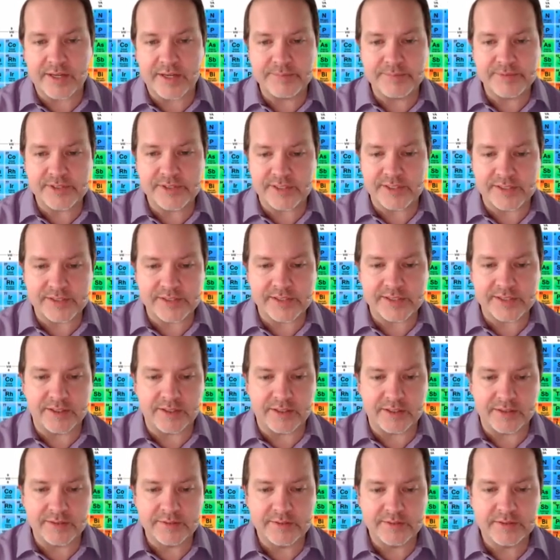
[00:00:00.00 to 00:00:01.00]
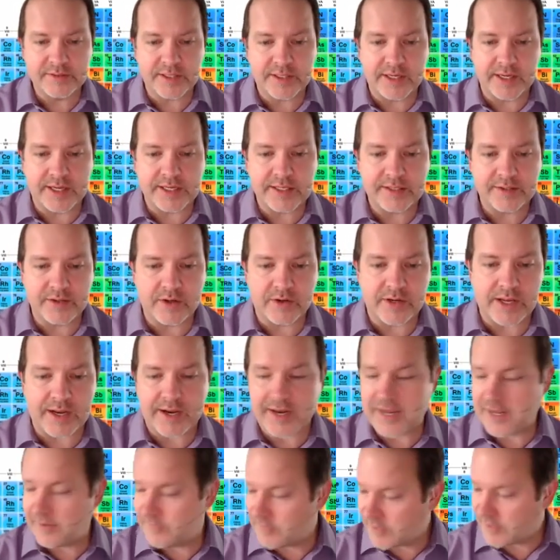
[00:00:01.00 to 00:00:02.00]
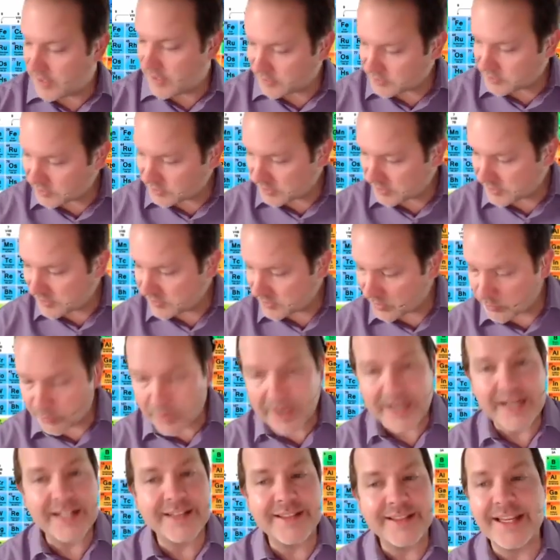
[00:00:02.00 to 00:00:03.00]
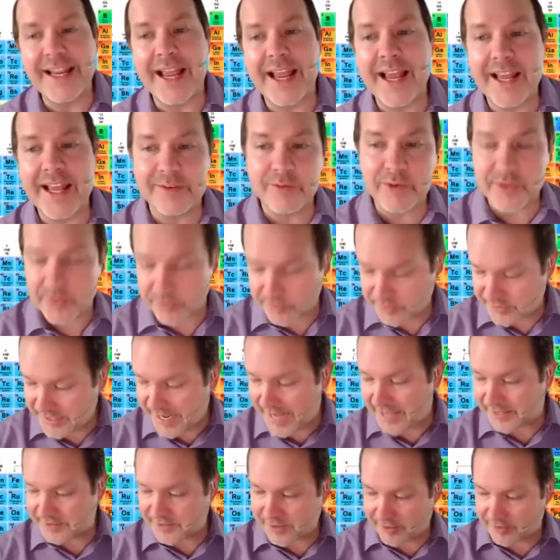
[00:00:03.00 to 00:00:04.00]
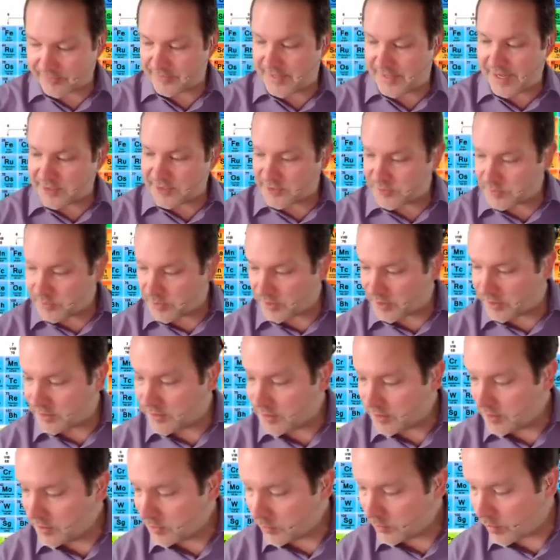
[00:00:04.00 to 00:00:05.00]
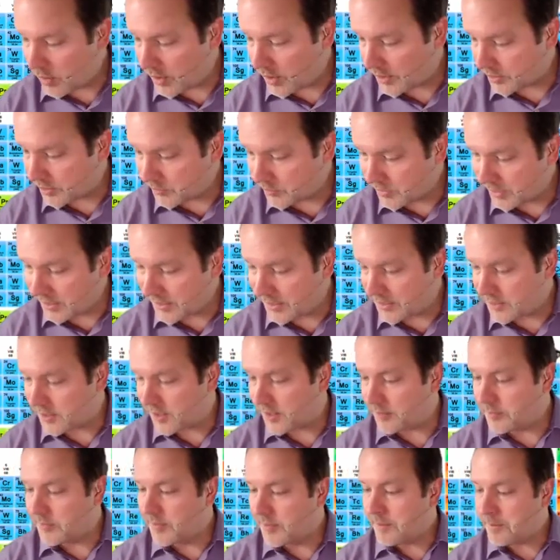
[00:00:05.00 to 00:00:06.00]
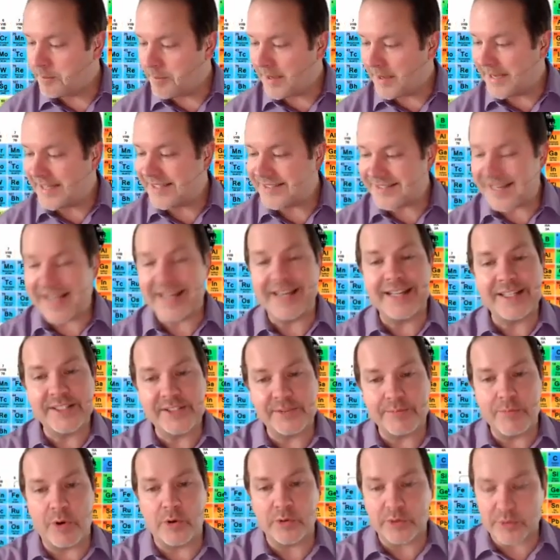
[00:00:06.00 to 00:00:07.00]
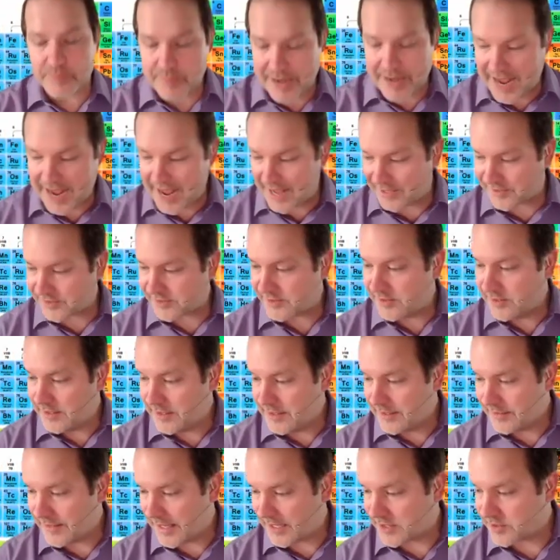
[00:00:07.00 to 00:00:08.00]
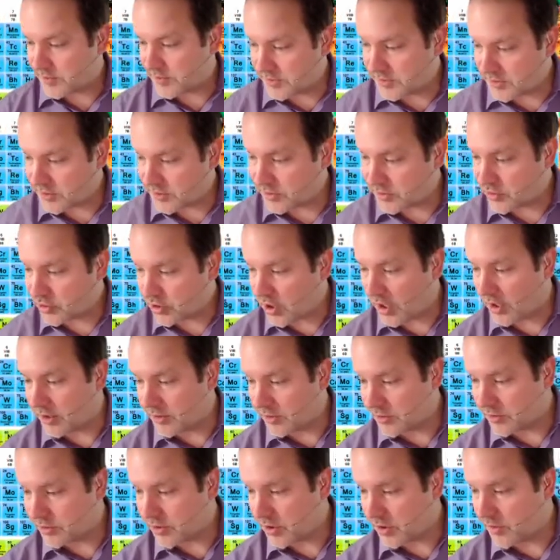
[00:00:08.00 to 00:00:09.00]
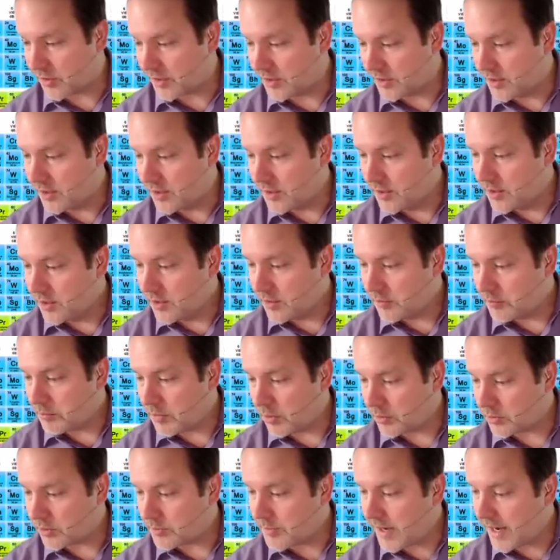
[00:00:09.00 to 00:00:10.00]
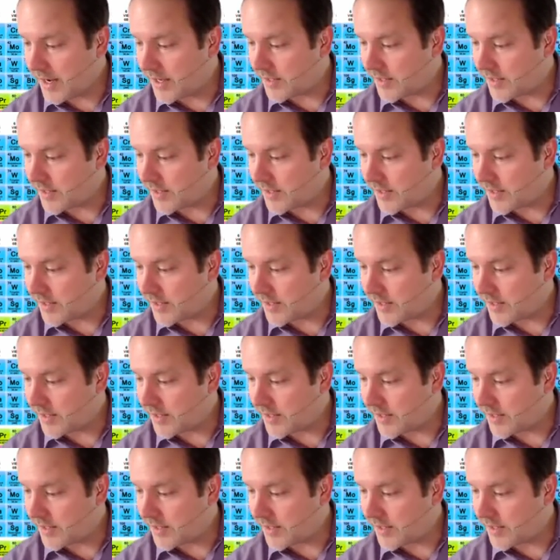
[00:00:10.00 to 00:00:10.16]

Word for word: substance here. Okay. Okay. I haven't actually. So right at the end where those dots are, that's where water would end up based on its molar mass. That's what this chart is showing. Molar